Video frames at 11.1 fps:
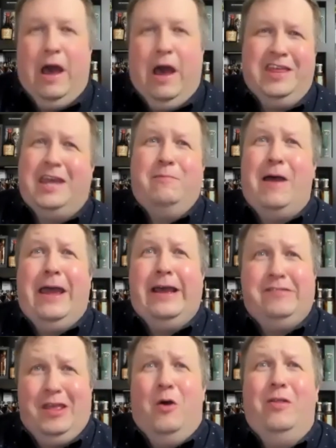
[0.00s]
I think he probably
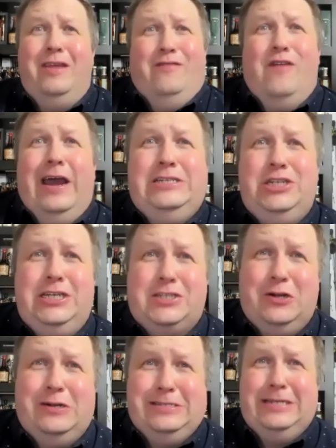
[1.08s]
has the only fried cheese
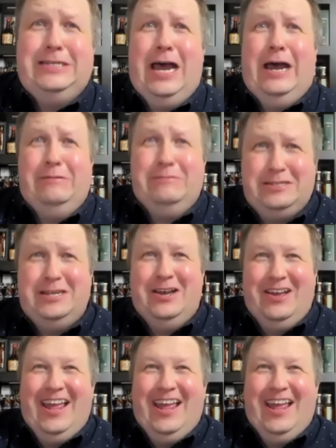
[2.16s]
curds in town. So.